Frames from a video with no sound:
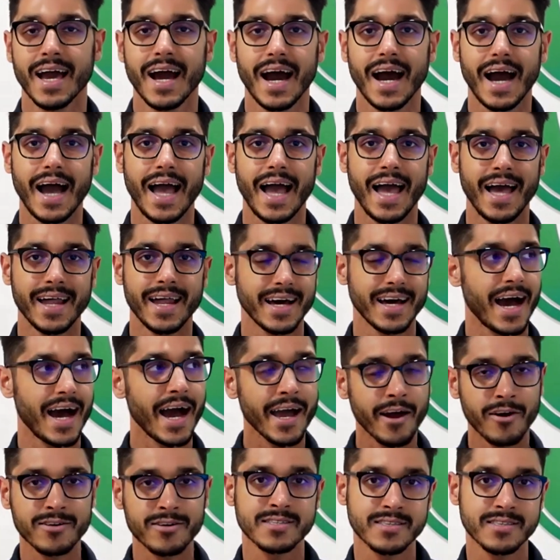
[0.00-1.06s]
And I
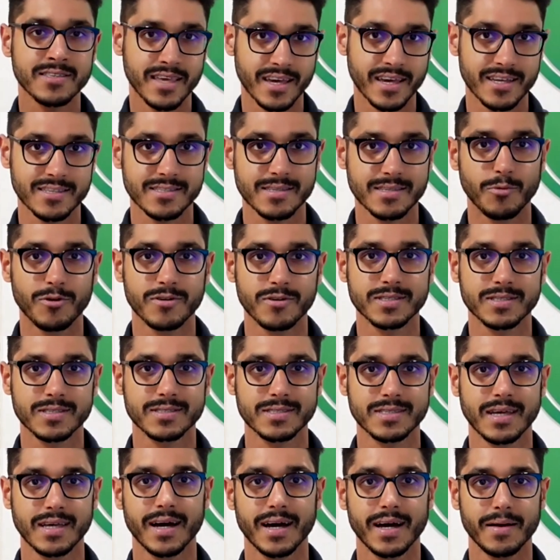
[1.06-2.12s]
honestly think it's the most
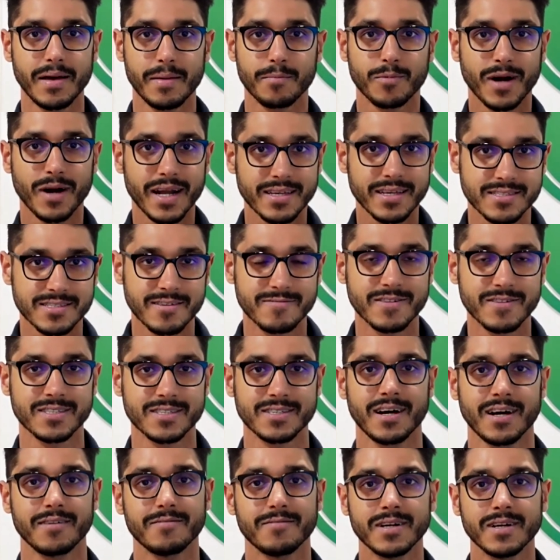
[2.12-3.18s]
impressive
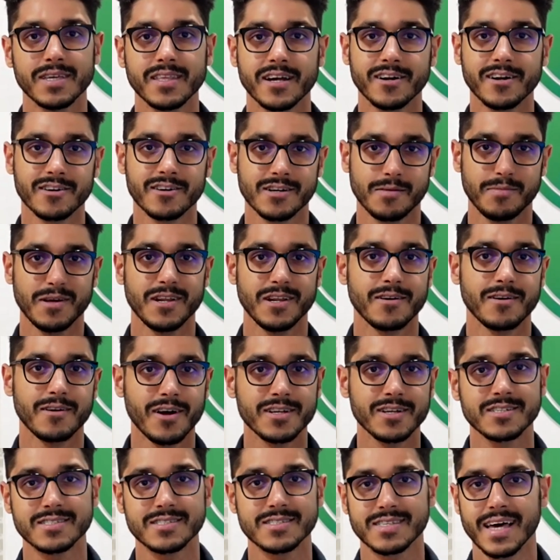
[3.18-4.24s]
discovery that Dr. Peter
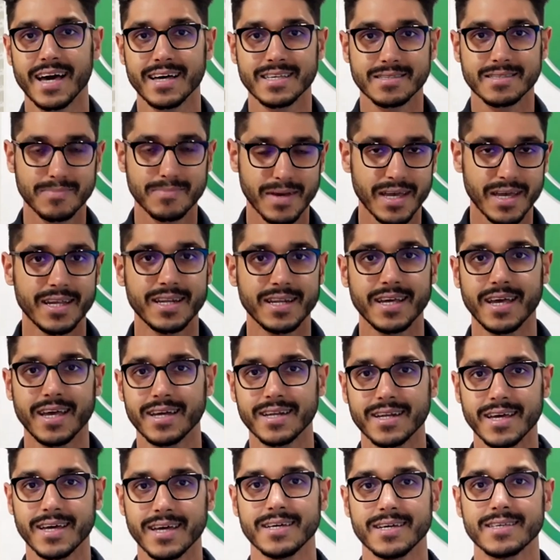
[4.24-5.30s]
Rogers has made in
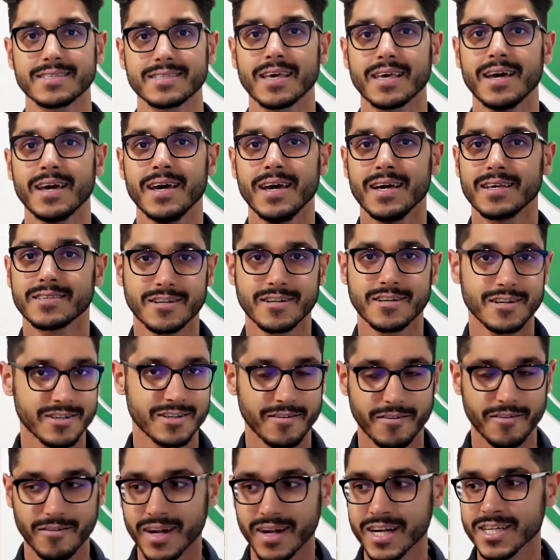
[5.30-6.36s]
his search of
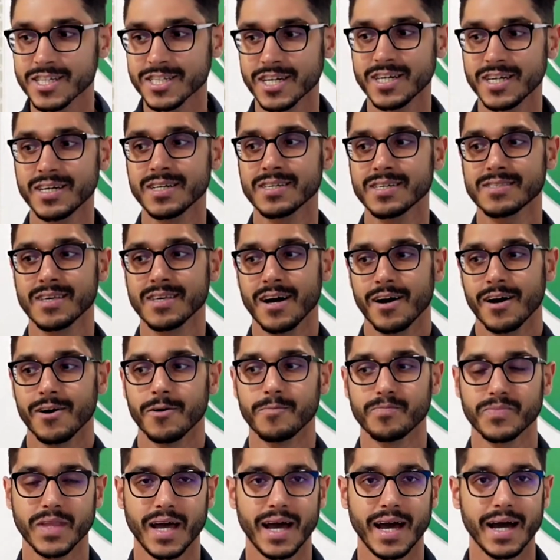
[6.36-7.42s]
the literature.
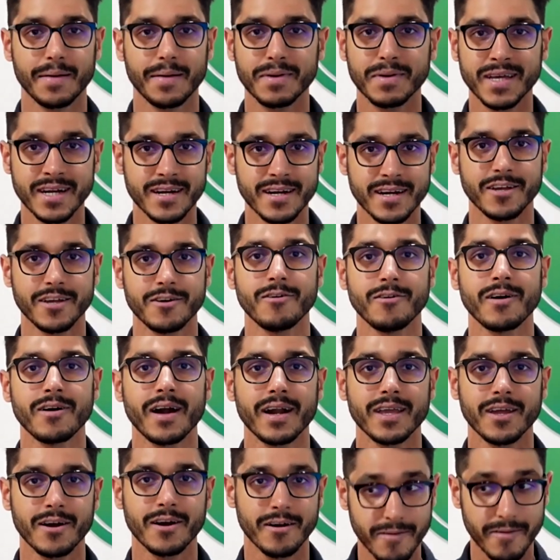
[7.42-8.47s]
So, Peter, you're
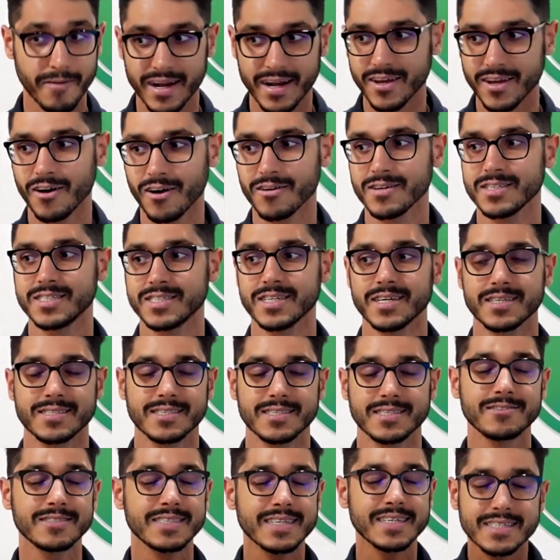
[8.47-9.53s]
a radiologist.
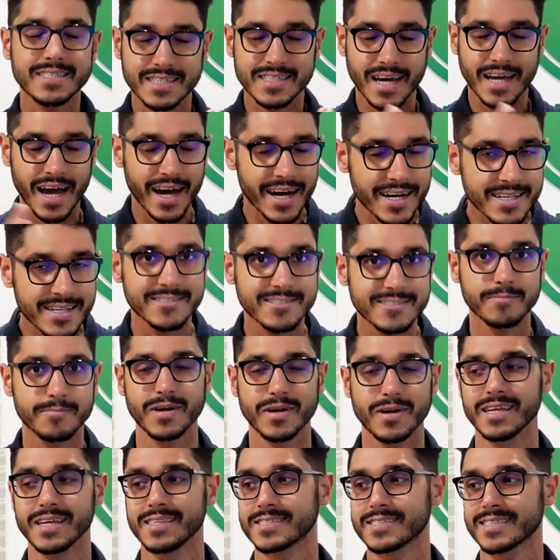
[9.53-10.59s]
You see tons of
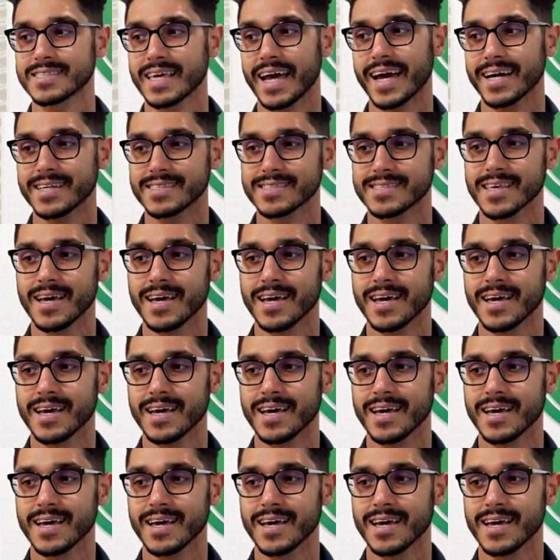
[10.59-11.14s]
brain scans.